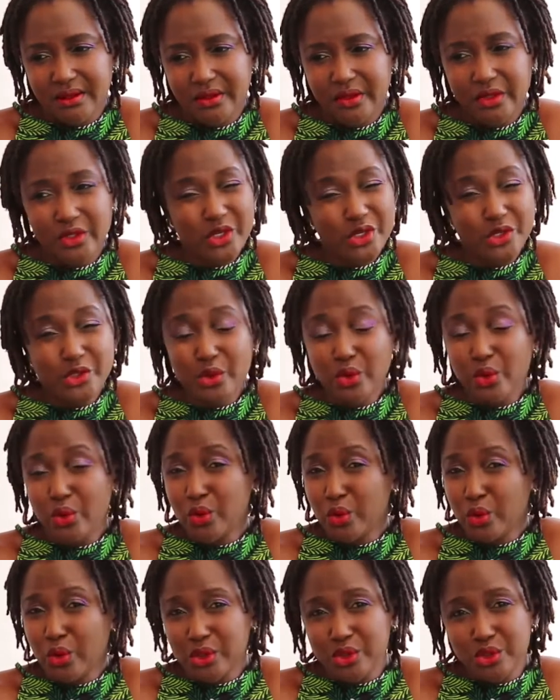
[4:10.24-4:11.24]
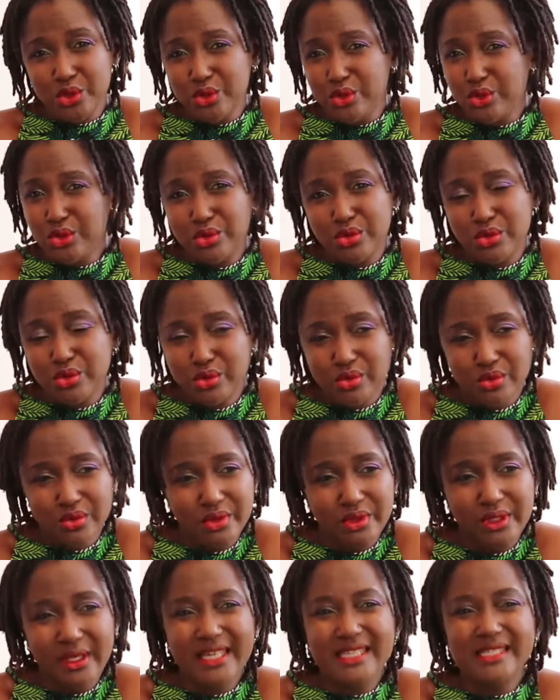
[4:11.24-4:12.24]
you just don't know what to do.
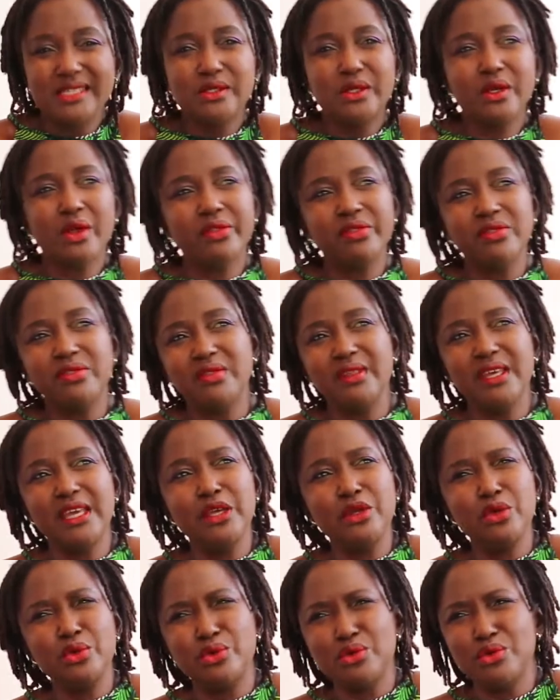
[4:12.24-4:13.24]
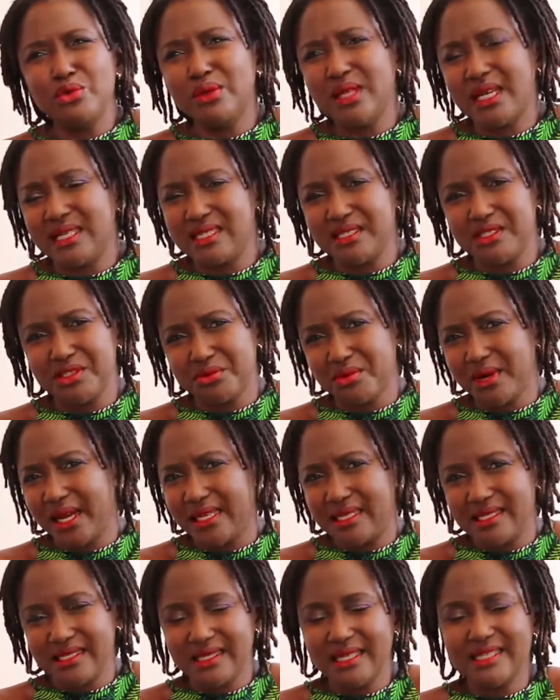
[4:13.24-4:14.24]
There's nothing you do that is
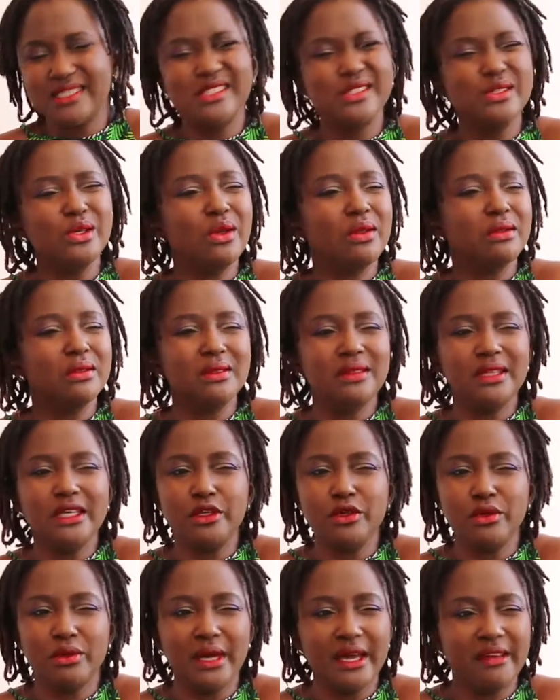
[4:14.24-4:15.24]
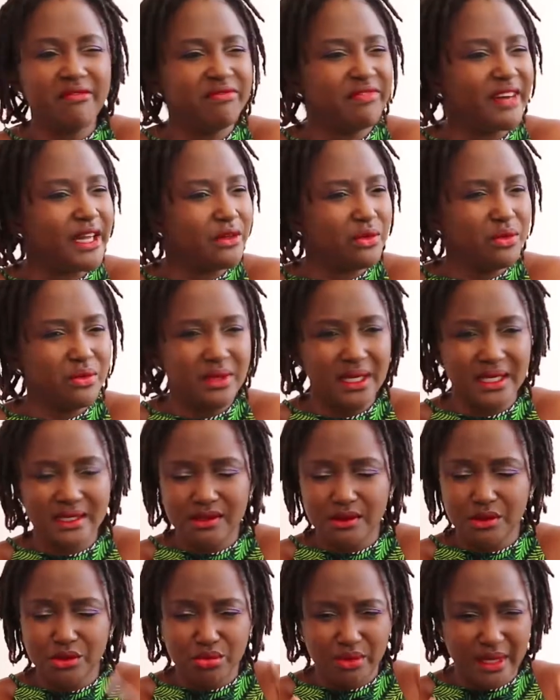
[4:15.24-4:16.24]
right. There's nothing you ever do that
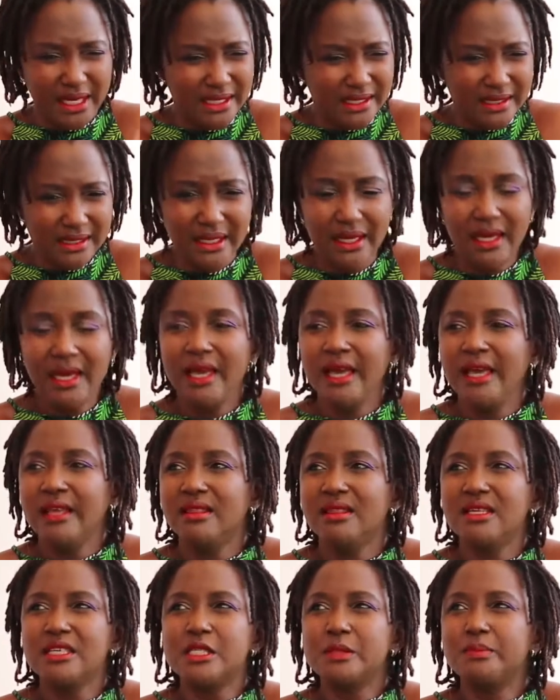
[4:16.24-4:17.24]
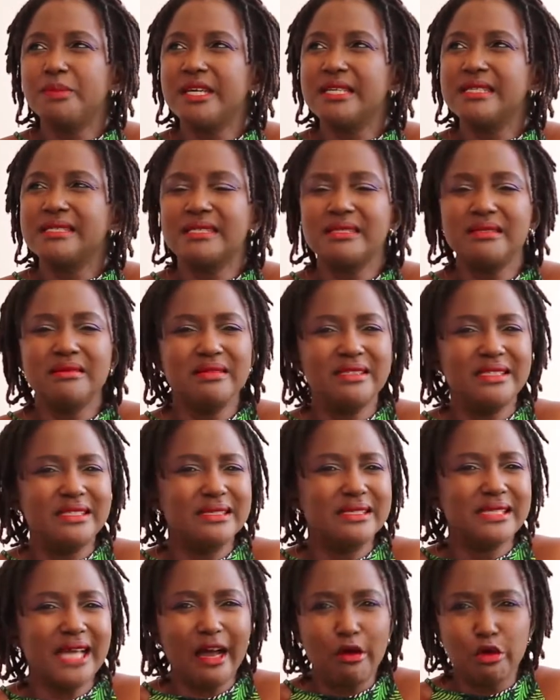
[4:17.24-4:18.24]
is right. This person
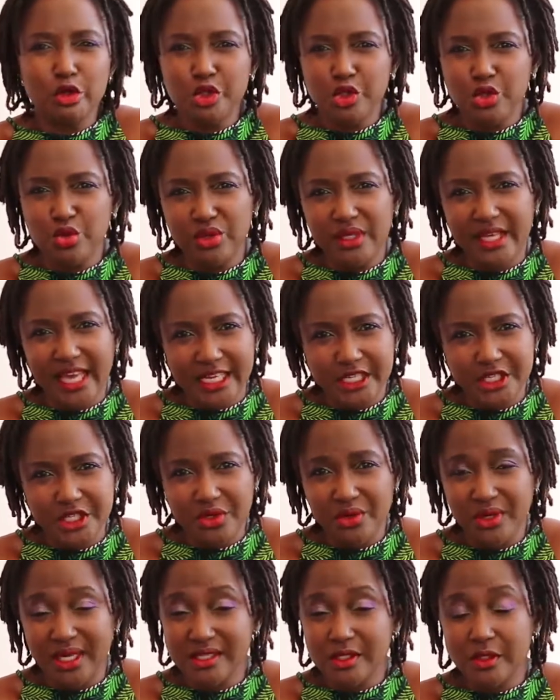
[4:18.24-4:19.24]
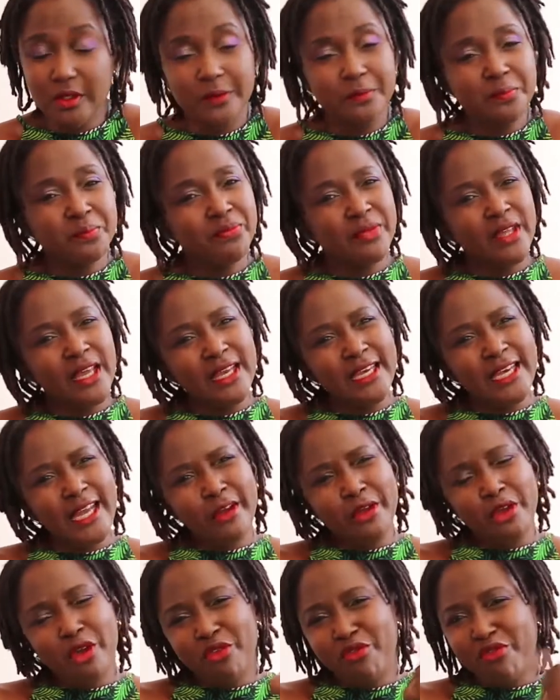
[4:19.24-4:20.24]
is out to get you and so on. Now
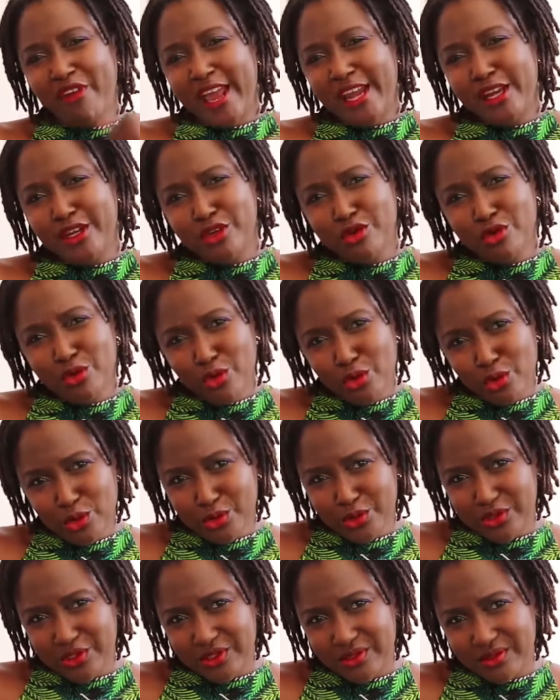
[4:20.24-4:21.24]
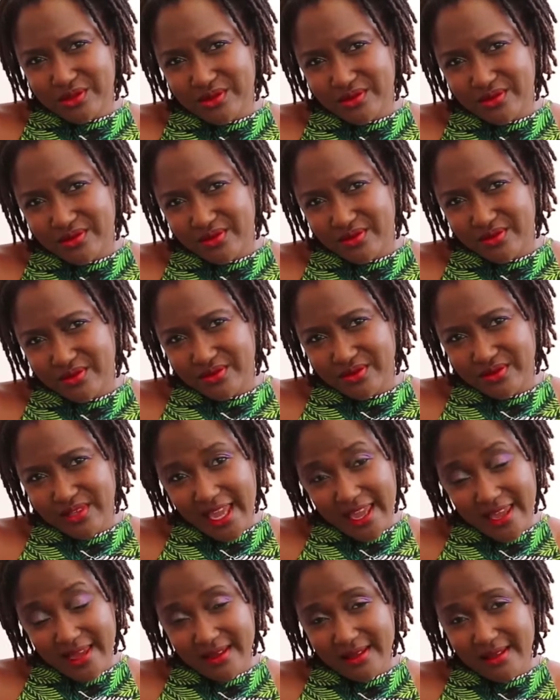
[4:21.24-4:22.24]
your friend knows
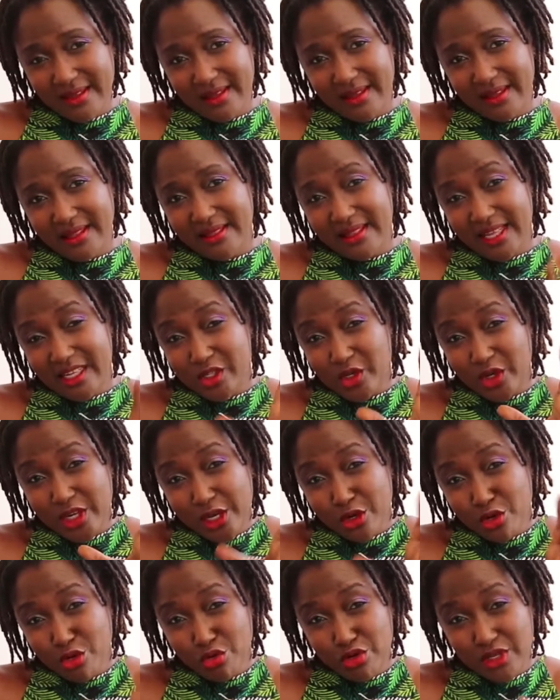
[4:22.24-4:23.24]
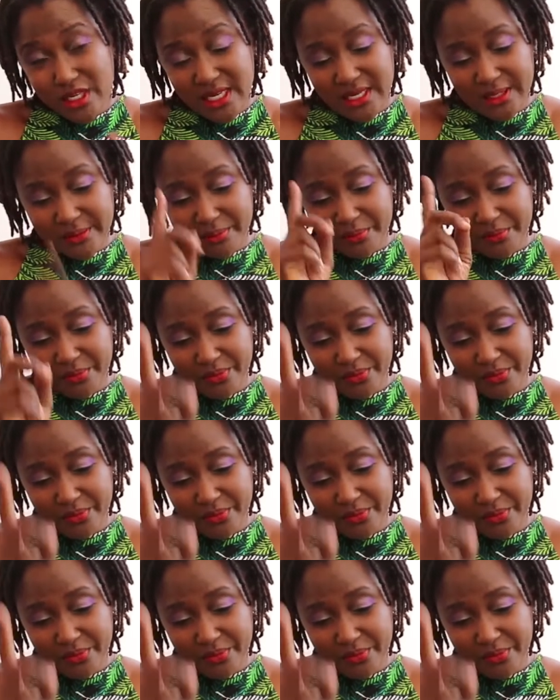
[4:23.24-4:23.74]
that on a good day,